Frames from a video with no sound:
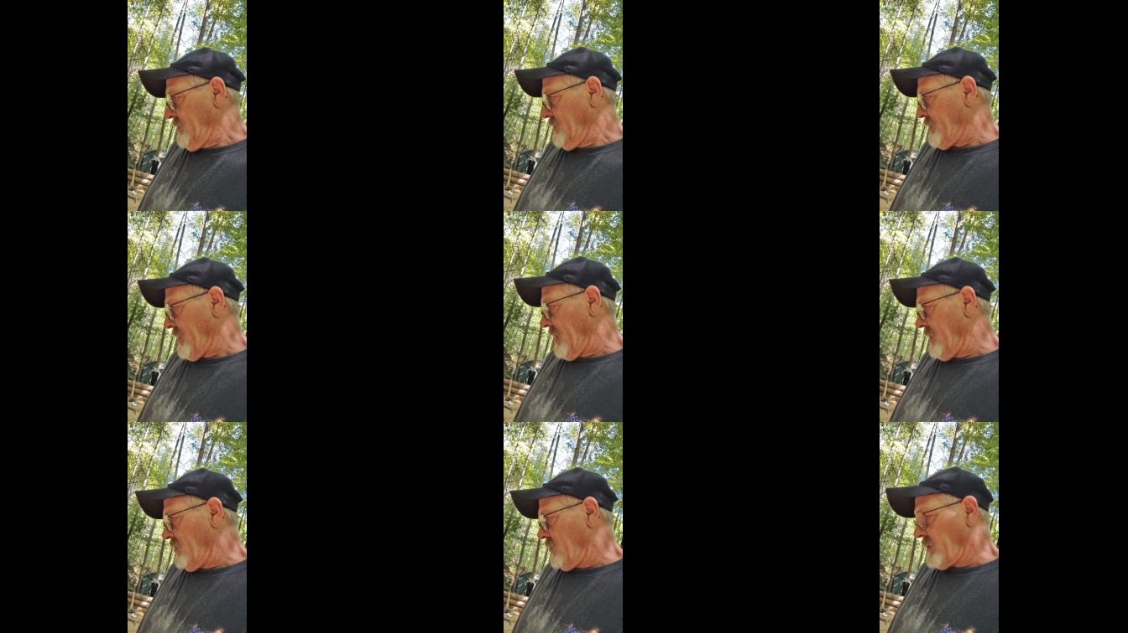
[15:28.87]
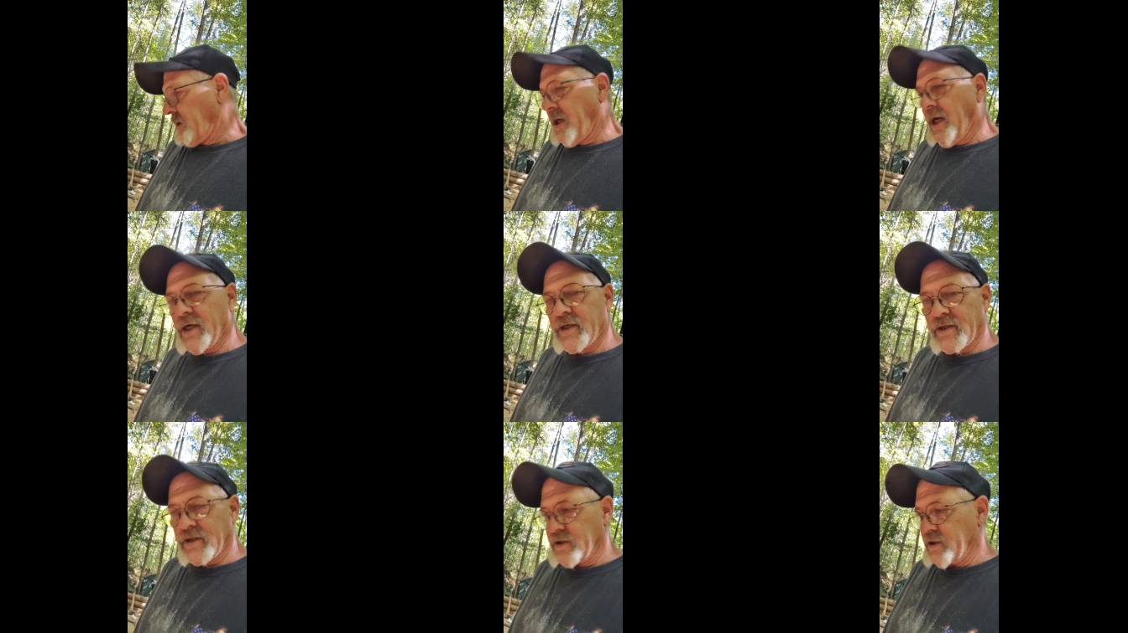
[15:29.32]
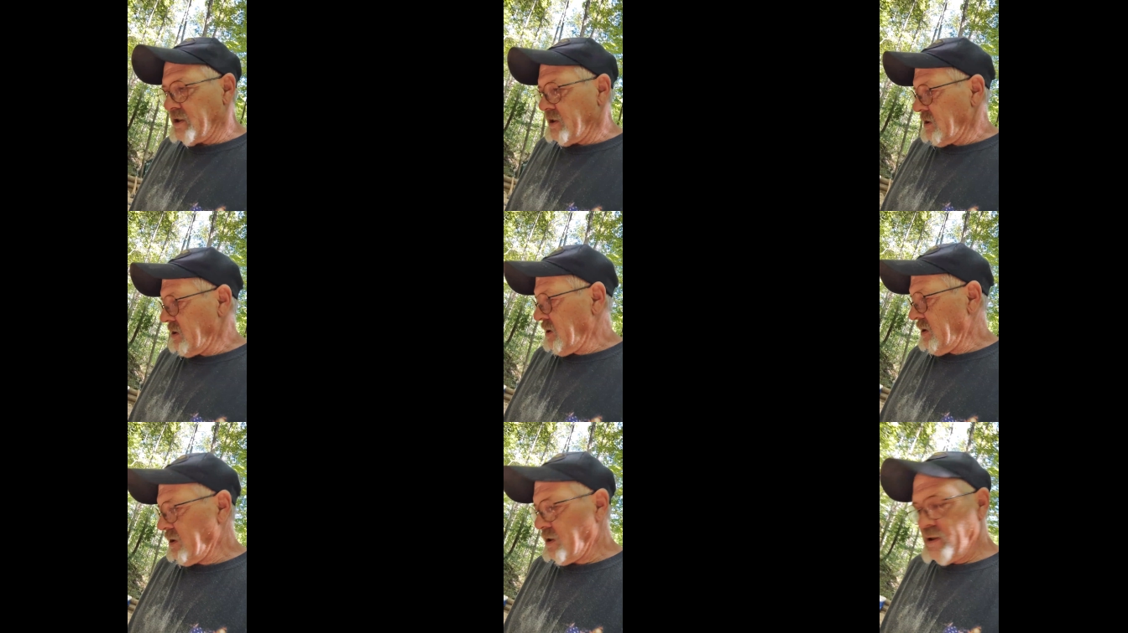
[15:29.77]
So I don't catch
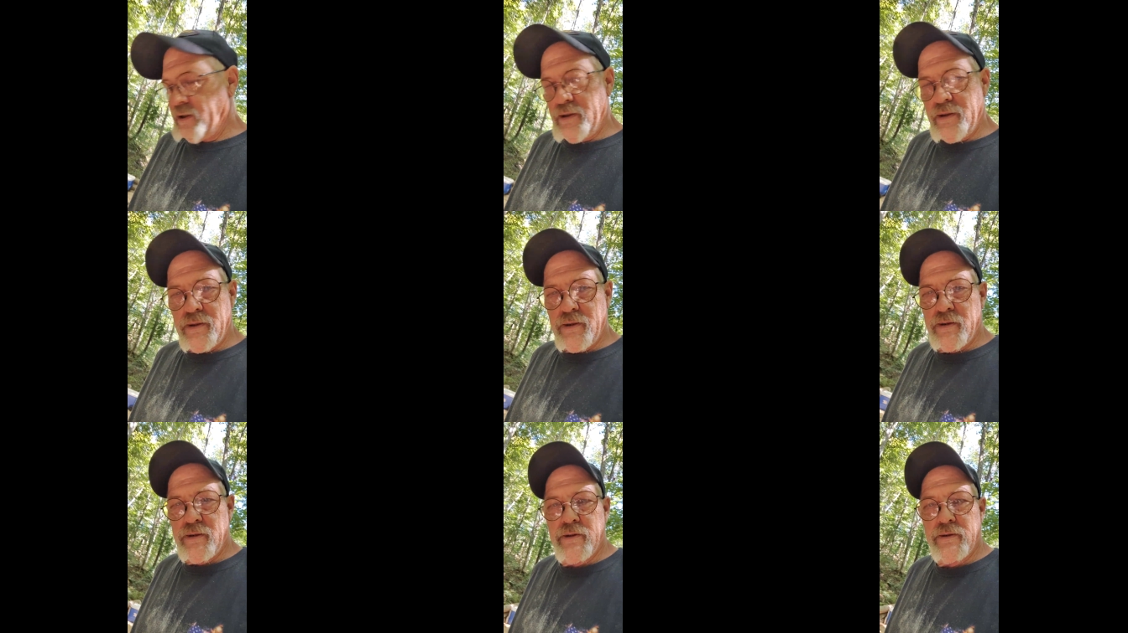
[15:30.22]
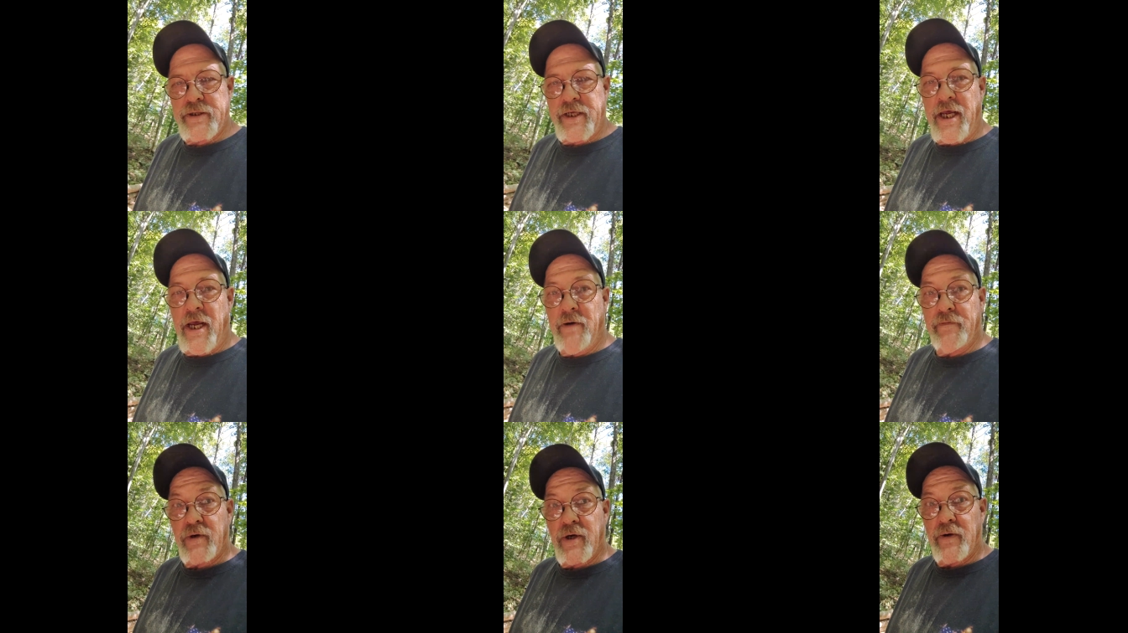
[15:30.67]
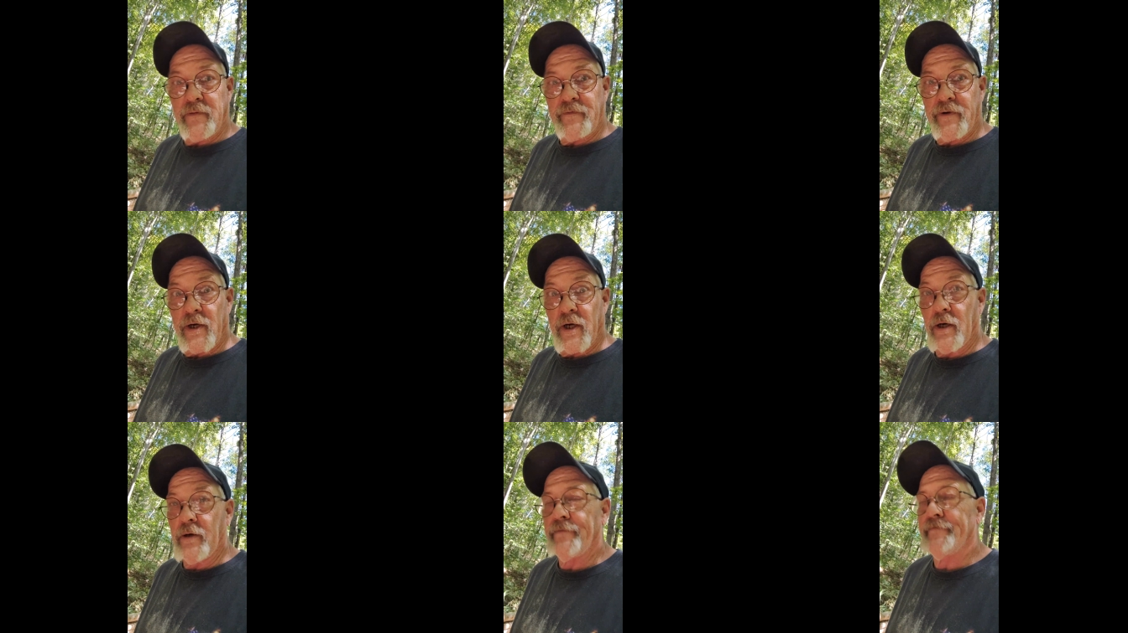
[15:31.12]
the cabin on
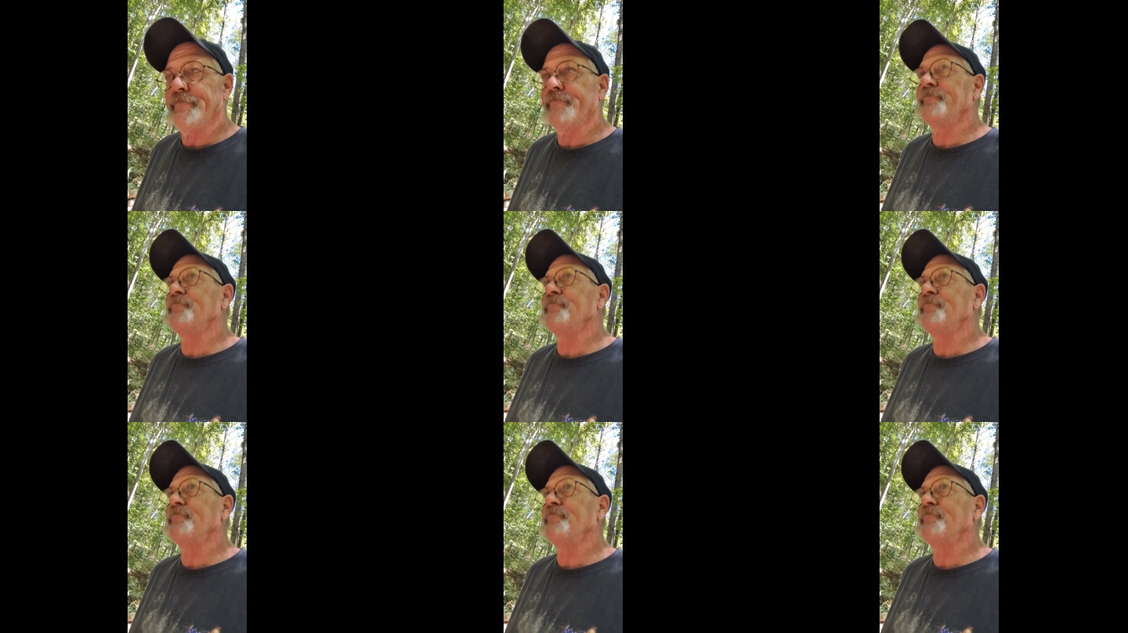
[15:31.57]
fire.